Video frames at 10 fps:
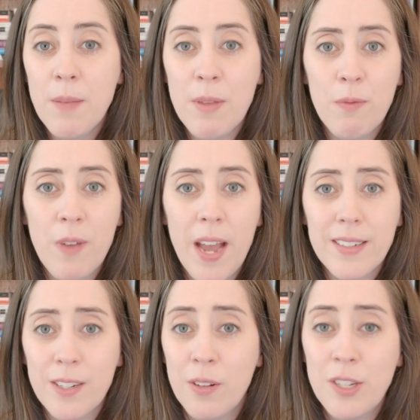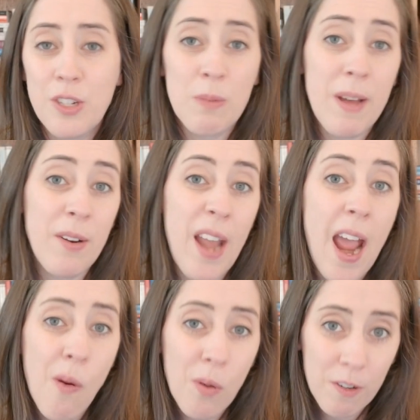In fact, it only took about an
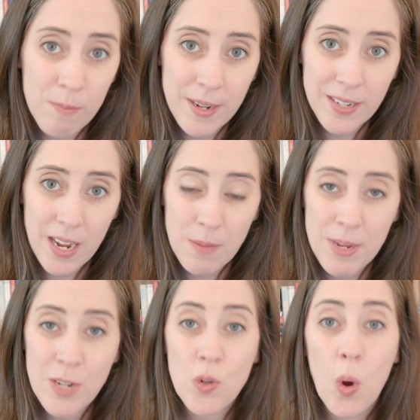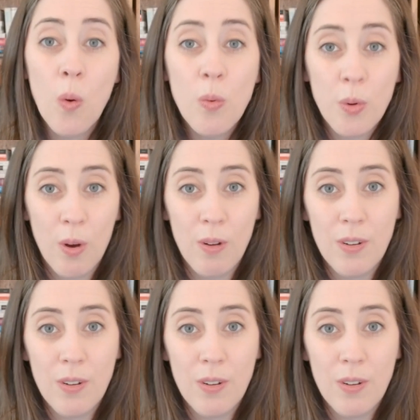hour of my time in total.